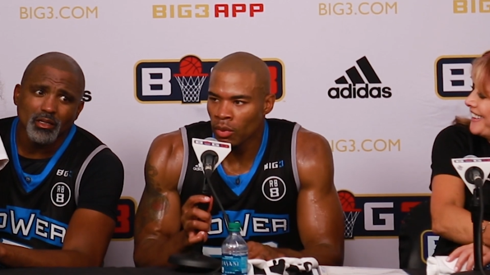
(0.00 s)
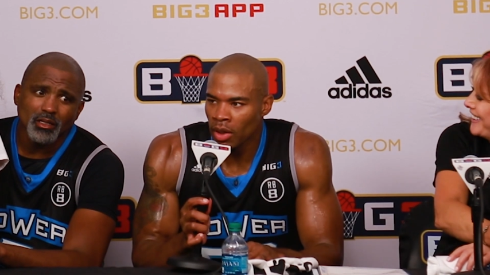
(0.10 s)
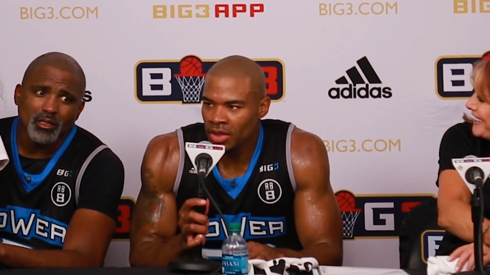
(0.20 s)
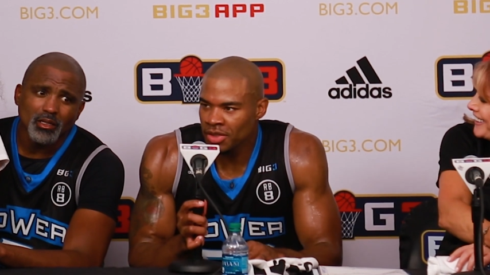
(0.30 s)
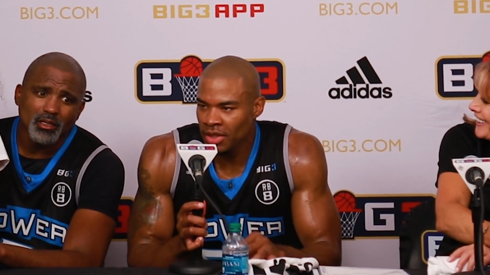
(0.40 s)

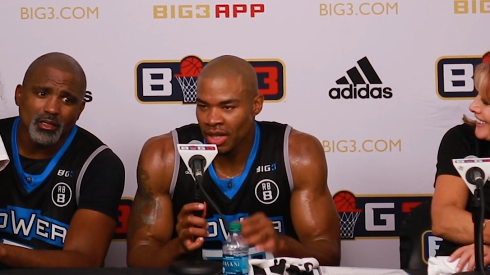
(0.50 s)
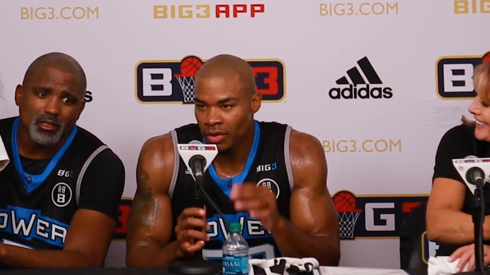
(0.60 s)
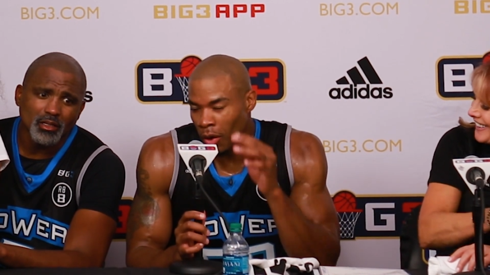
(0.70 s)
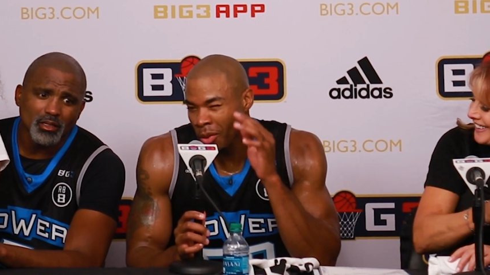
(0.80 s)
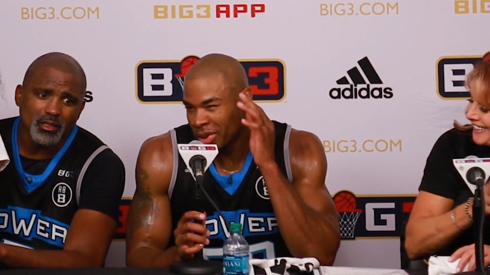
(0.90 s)
Speaker 1: Well, I still have
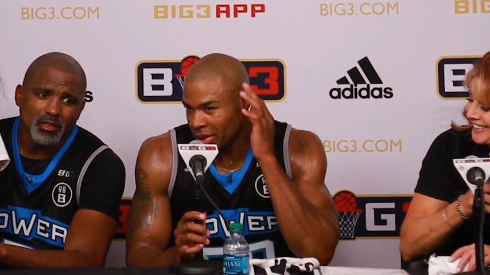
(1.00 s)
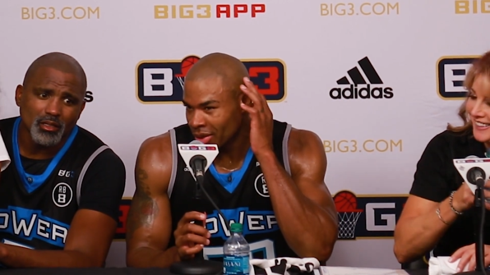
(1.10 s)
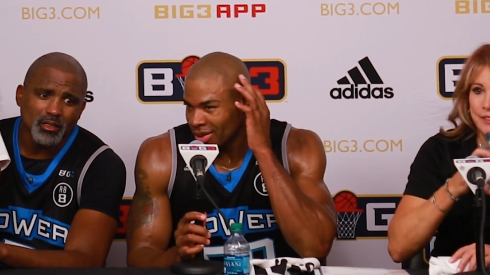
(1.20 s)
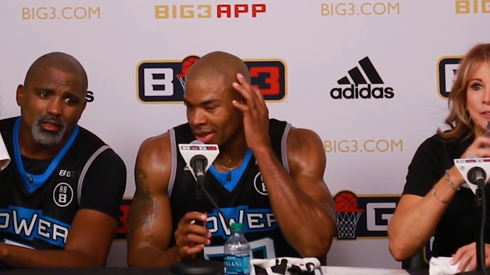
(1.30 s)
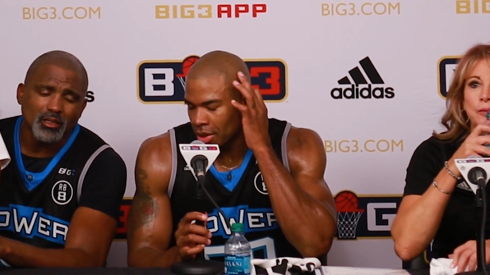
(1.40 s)
a home here,
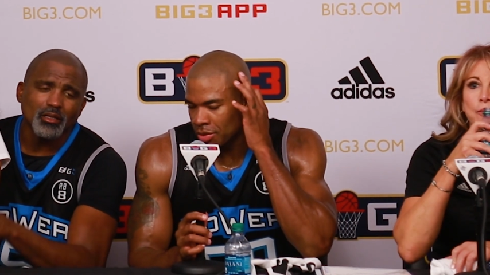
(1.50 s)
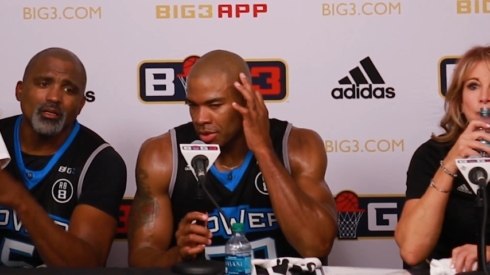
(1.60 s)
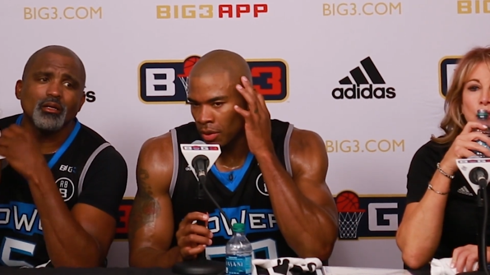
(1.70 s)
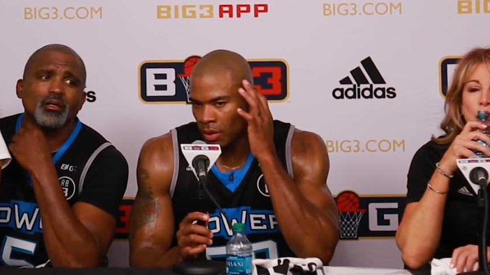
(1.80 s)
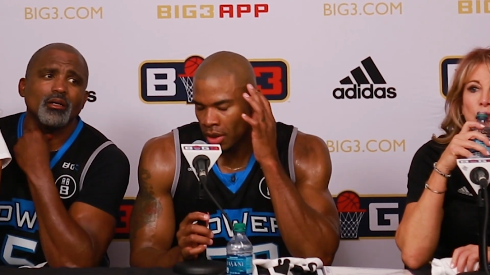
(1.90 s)
and
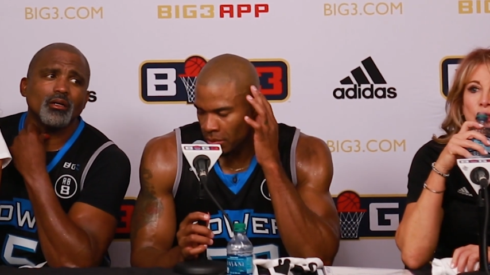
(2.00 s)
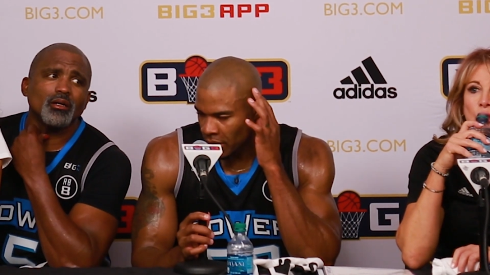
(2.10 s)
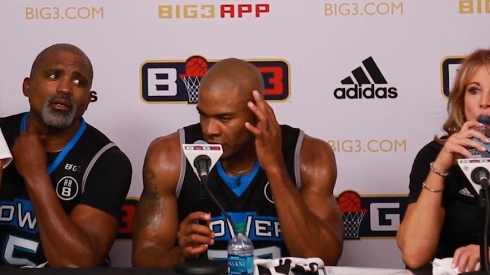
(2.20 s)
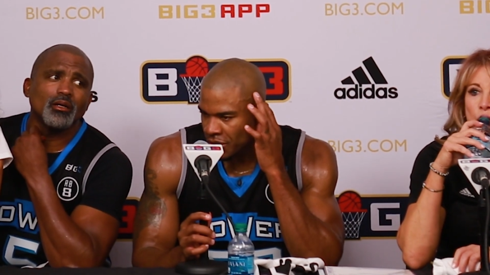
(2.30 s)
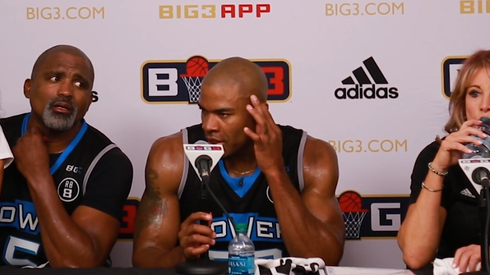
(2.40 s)
so
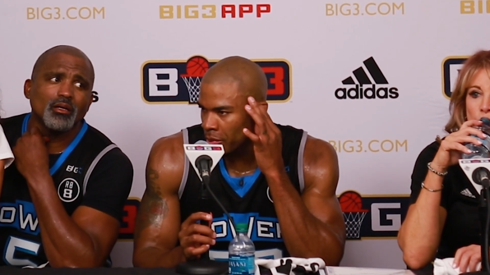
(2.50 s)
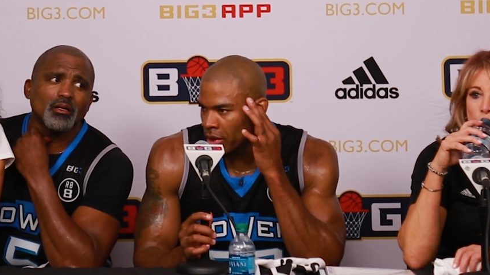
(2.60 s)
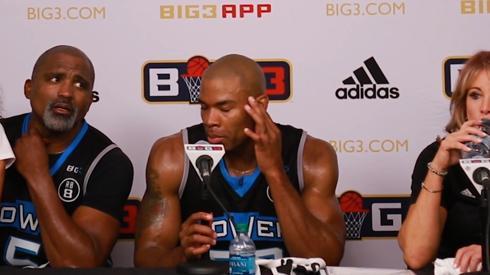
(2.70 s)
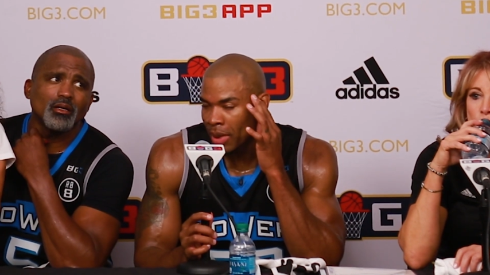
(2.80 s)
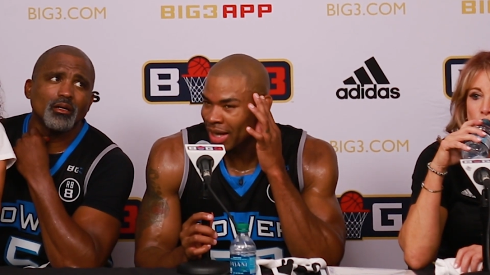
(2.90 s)
every summer
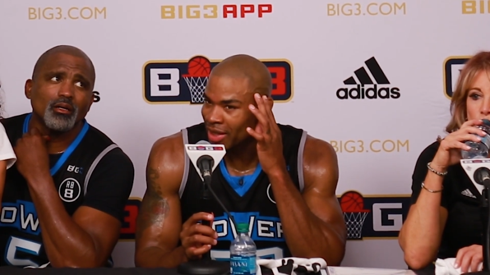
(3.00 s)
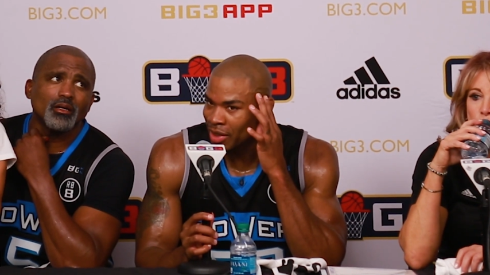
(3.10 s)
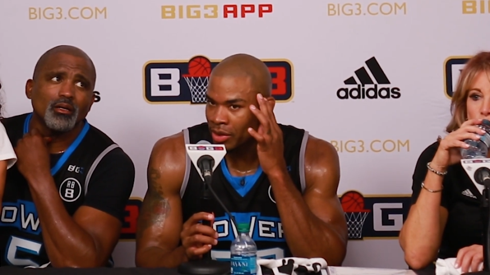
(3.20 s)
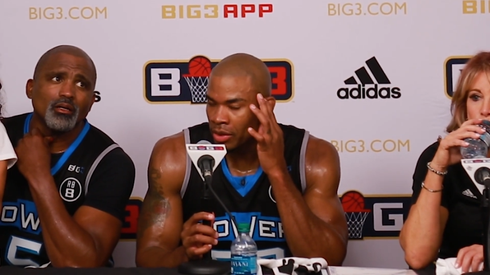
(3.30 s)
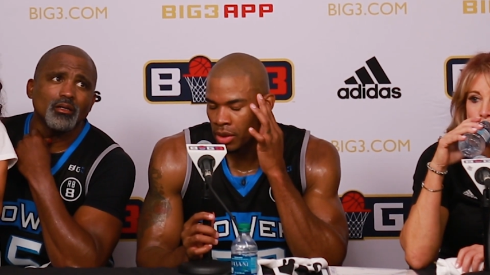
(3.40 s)
I'm back
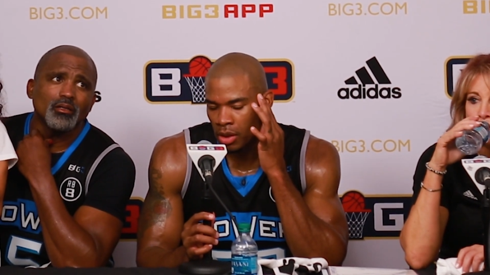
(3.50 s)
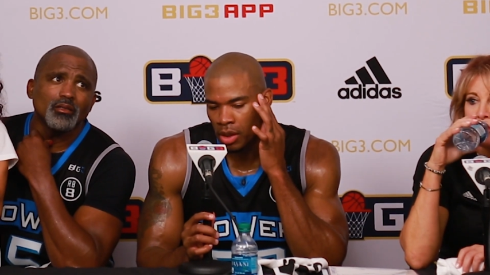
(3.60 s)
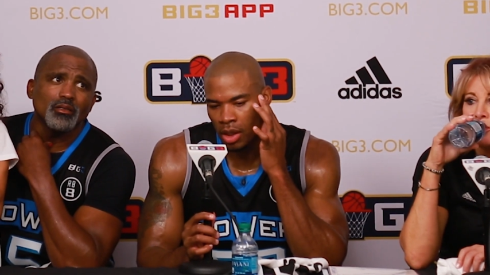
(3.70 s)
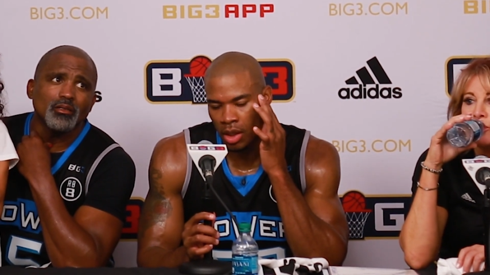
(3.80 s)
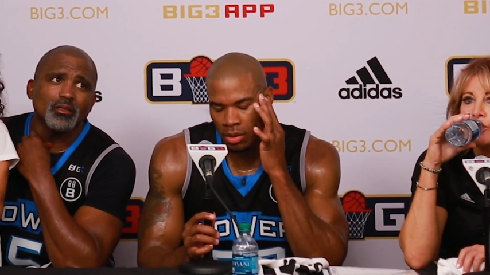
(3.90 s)
here
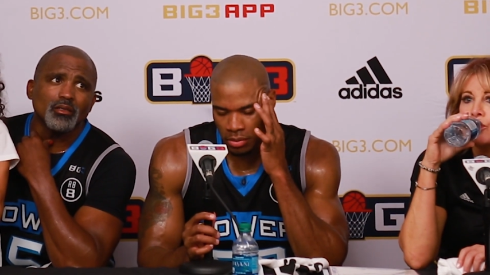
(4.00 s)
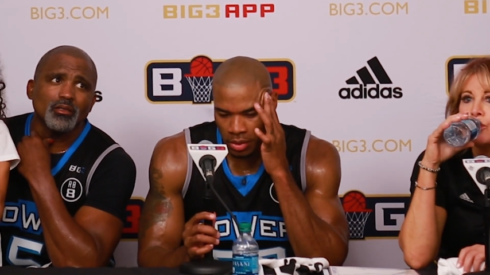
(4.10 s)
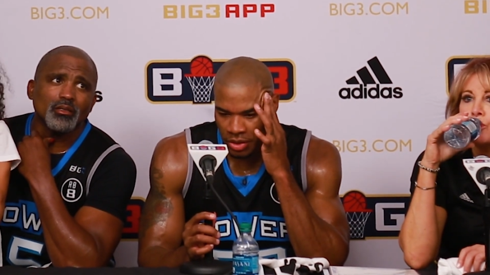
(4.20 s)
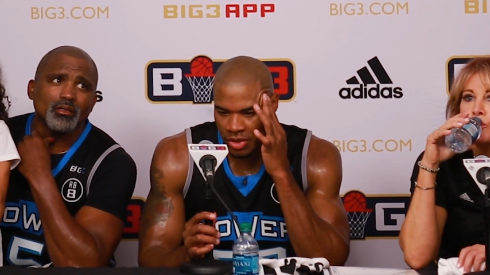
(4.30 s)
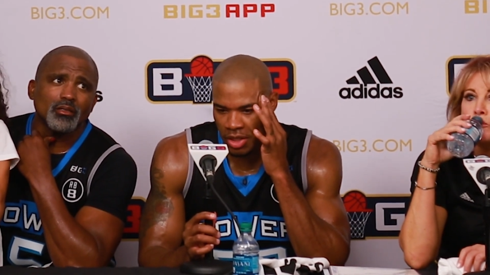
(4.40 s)

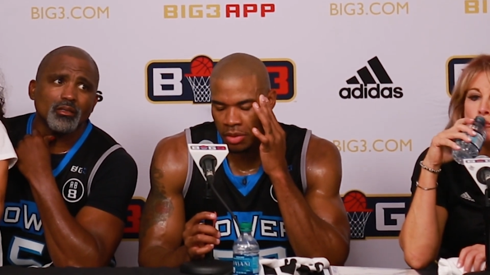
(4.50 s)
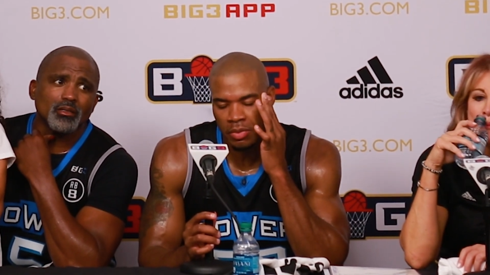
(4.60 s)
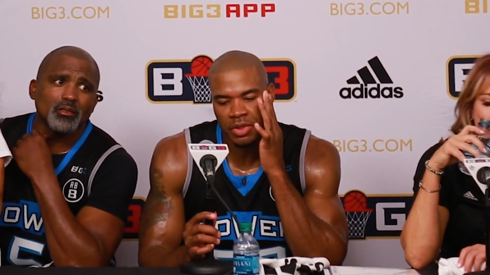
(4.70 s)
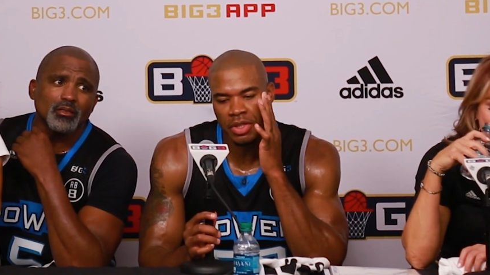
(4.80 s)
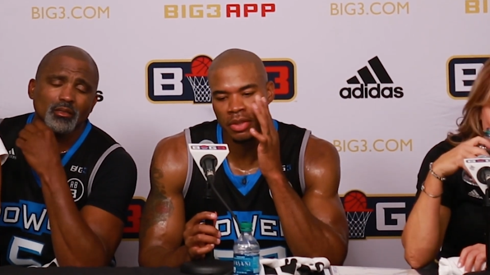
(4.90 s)
in the state of
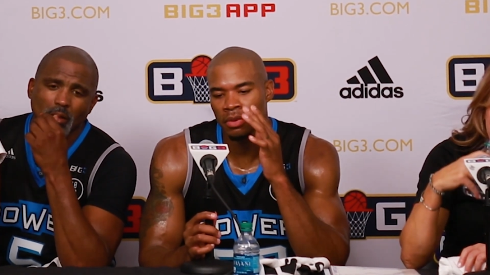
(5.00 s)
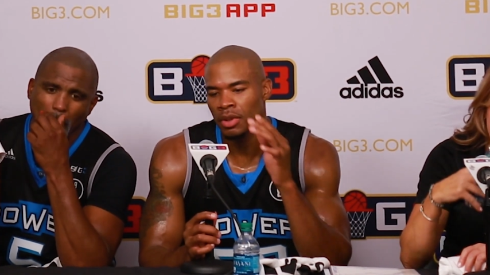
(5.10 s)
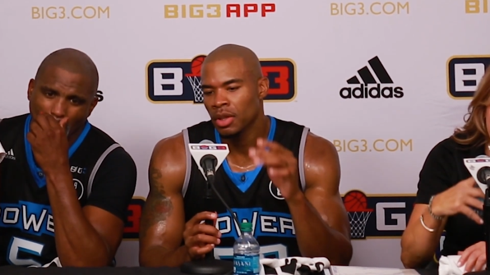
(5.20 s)
Michigan.